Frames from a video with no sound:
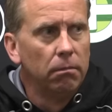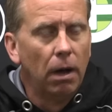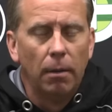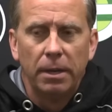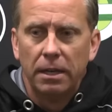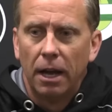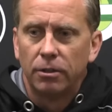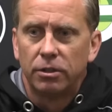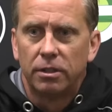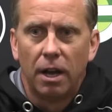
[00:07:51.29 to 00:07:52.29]
I mean,
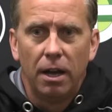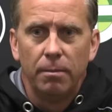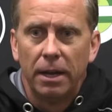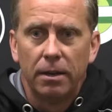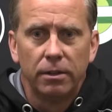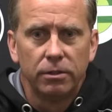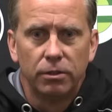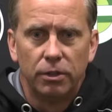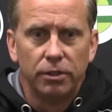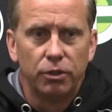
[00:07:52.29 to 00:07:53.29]
now's the time, man. This
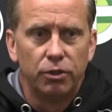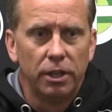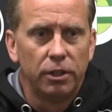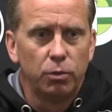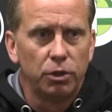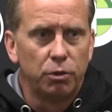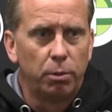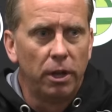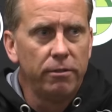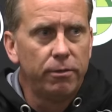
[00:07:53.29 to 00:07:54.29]
is this is it. This is what you
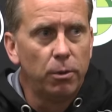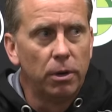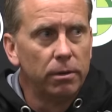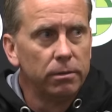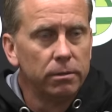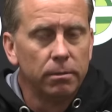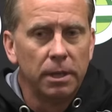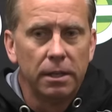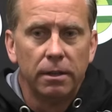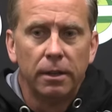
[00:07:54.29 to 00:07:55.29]
play for. I
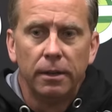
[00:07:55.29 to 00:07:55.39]
mean,